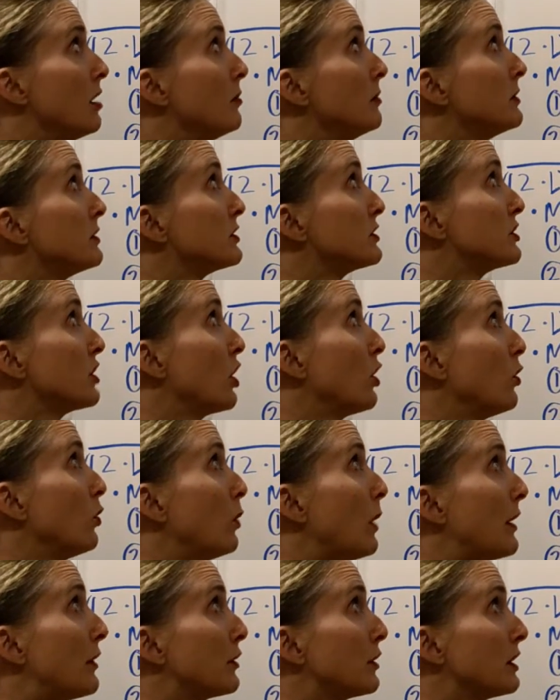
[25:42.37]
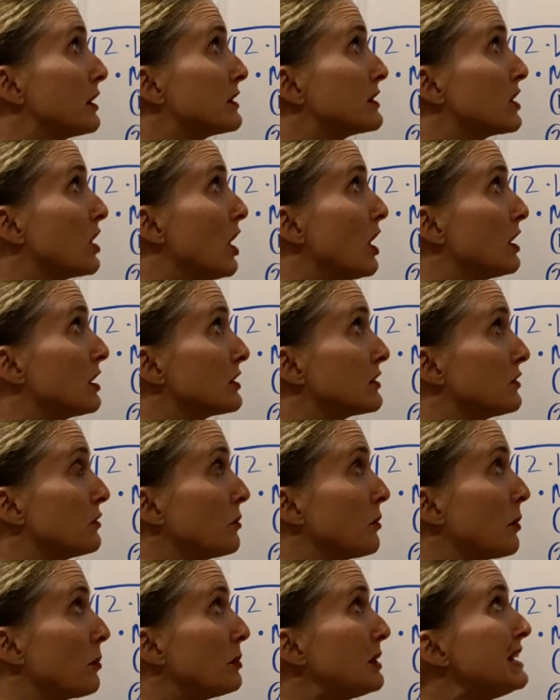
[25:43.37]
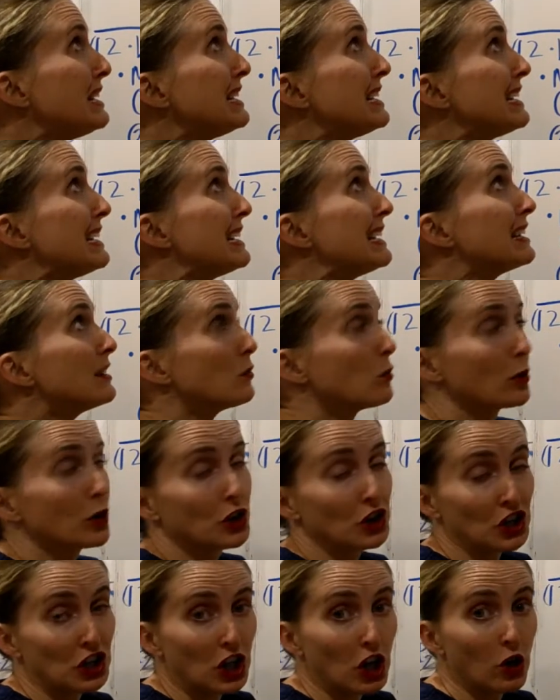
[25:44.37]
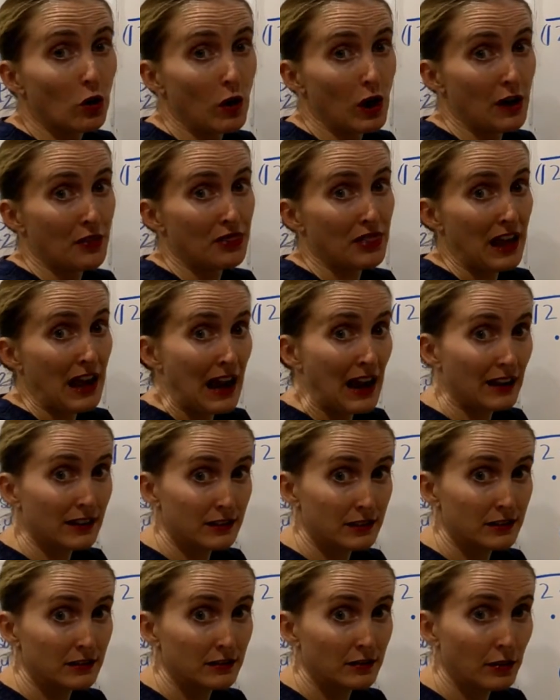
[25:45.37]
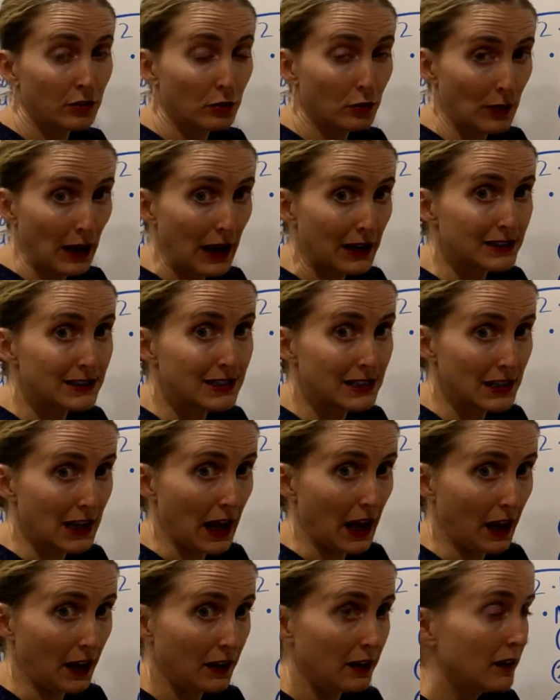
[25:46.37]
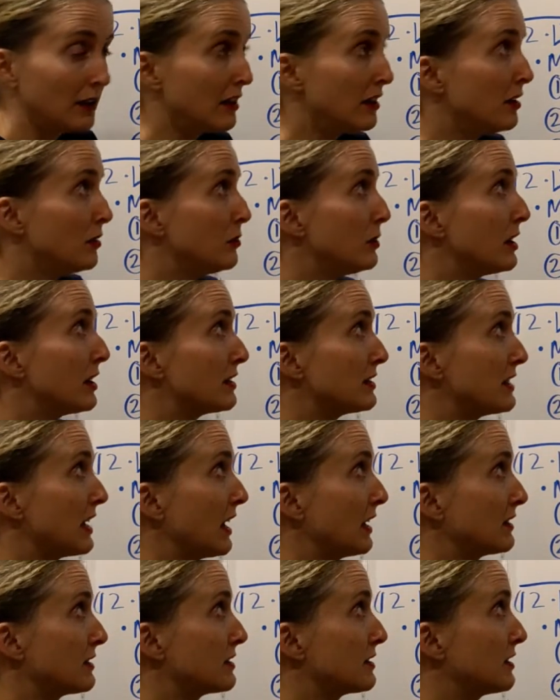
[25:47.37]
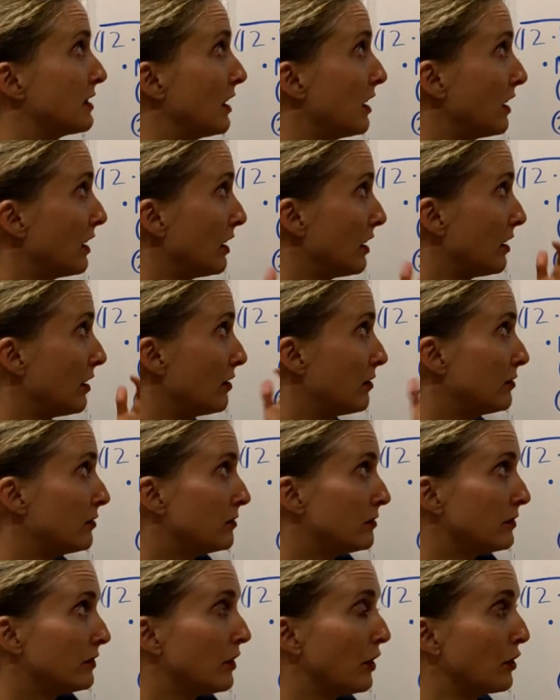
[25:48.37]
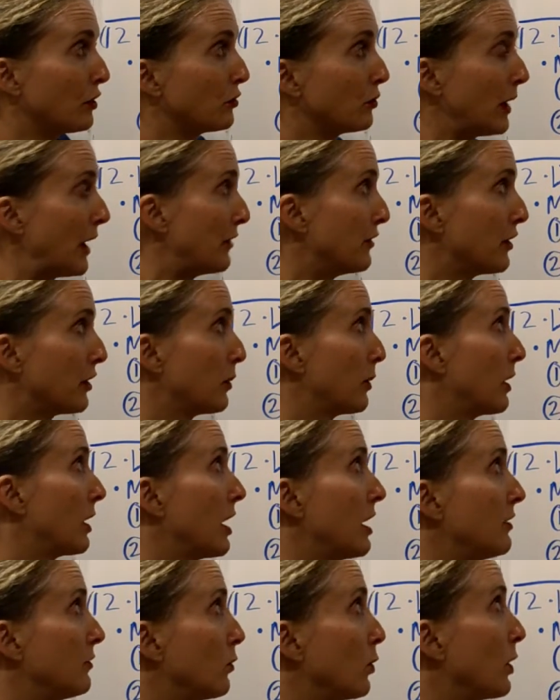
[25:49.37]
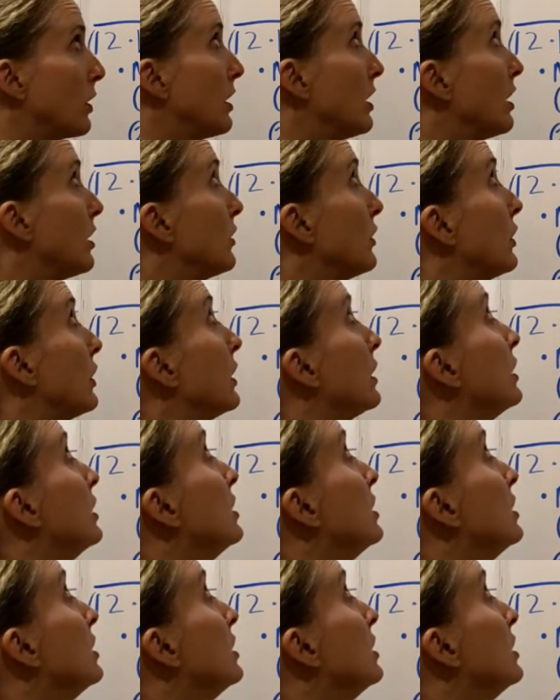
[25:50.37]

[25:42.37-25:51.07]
So whether it's caused from a PE, we're going to go on that thread today because that's the thread that we're kind of working under.